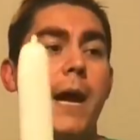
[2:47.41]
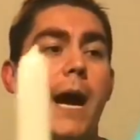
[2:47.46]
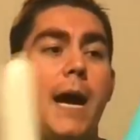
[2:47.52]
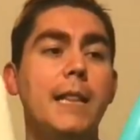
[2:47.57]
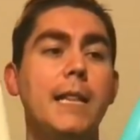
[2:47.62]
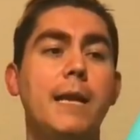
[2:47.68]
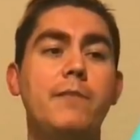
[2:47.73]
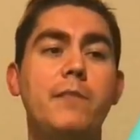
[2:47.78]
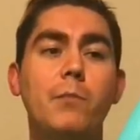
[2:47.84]

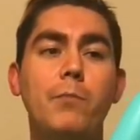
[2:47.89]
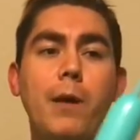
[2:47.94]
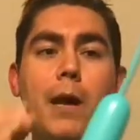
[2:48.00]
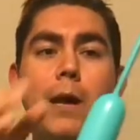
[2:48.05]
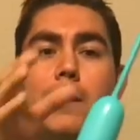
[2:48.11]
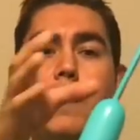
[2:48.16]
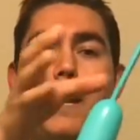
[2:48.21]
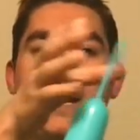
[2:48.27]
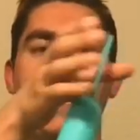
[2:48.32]
I left
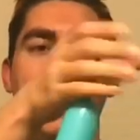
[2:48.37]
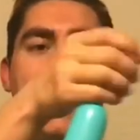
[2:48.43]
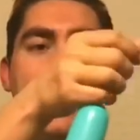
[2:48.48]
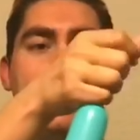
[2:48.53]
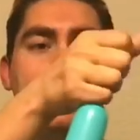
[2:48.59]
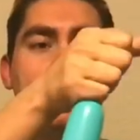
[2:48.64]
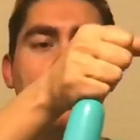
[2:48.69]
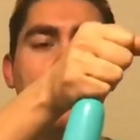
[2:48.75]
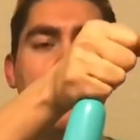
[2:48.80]
about a
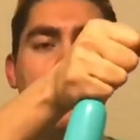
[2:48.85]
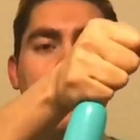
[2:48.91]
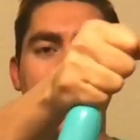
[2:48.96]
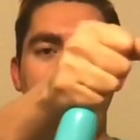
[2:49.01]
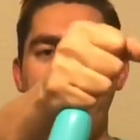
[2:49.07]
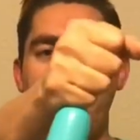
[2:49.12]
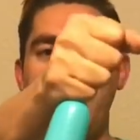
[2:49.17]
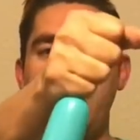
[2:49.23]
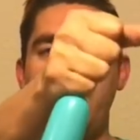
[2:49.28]
hand's grip
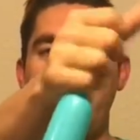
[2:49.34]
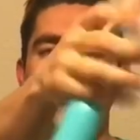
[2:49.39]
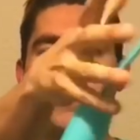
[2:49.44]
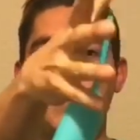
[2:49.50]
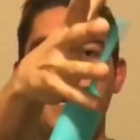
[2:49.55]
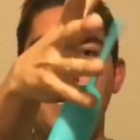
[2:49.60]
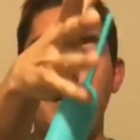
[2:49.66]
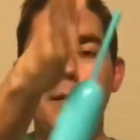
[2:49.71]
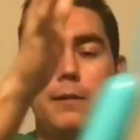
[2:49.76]
on the end of
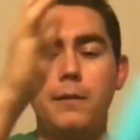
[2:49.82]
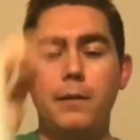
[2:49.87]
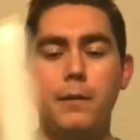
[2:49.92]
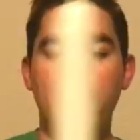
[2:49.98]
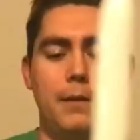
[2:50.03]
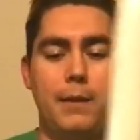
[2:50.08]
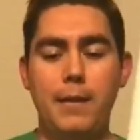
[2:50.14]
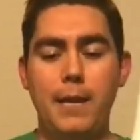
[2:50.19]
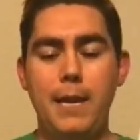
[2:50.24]
it there,
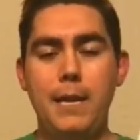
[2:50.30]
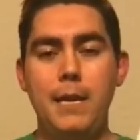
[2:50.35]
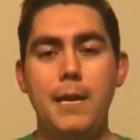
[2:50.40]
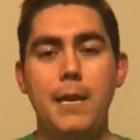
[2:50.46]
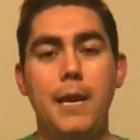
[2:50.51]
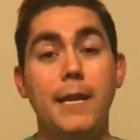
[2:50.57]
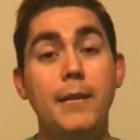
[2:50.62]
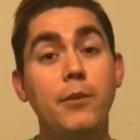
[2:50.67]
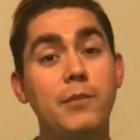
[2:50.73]
okay?
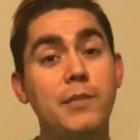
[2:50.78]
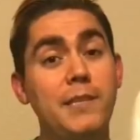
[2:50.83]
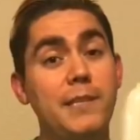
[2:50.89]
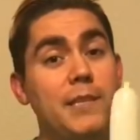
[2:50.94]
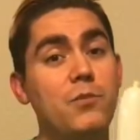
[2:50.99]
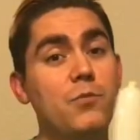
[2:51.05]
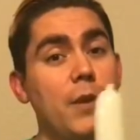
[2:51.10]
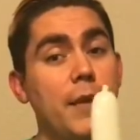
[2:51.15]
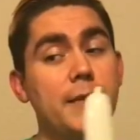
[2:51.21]
And you'll see
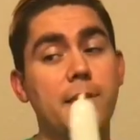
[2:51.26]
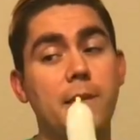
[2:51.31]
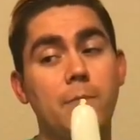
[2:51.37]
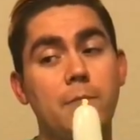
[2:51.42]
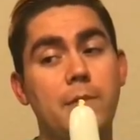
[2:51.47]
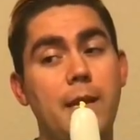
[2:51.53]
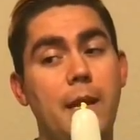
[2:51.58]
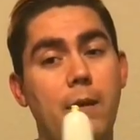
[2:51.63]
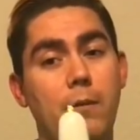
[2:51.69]
the dress
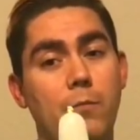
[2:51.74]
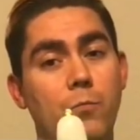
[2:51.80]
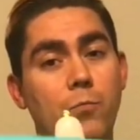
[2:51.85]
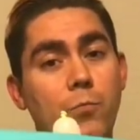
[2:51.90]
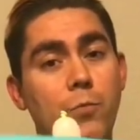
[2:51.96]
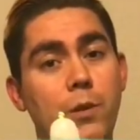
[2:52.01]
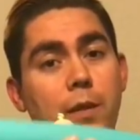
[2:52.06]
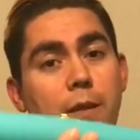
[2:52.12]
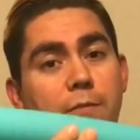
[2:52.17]
comes
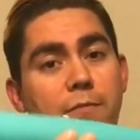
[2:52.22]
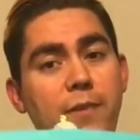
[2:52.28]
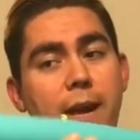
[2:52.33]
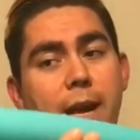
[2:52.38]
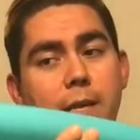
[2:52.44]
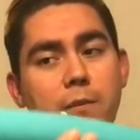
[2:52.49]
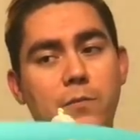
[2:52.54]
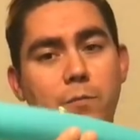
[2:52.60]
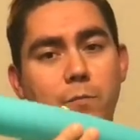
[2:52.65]
out really
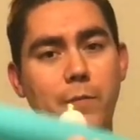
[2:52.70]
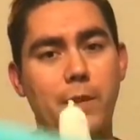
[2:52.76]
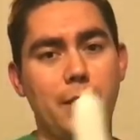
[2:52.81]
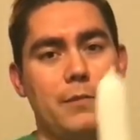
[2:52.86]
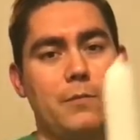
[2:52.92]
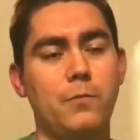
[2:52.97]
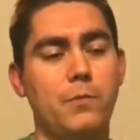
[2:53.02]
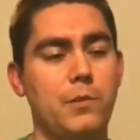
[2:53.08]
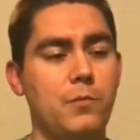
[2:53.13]
fast from
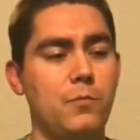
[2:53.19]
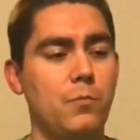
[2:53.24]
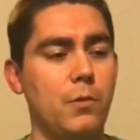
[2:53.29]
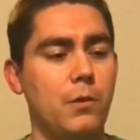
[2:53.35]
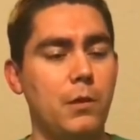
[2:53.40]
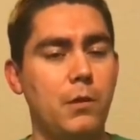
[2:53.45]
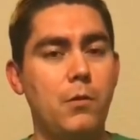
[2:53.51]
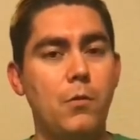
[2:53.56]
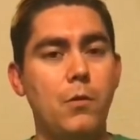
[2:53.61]
this, which is
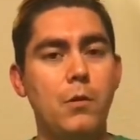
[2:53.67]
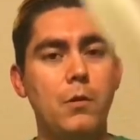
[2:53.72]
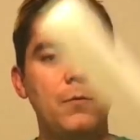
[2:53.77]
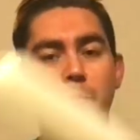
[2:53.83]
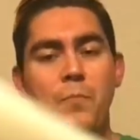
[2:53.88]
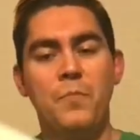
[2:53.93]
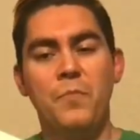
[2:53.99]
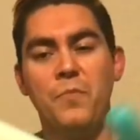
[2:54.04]
really cool.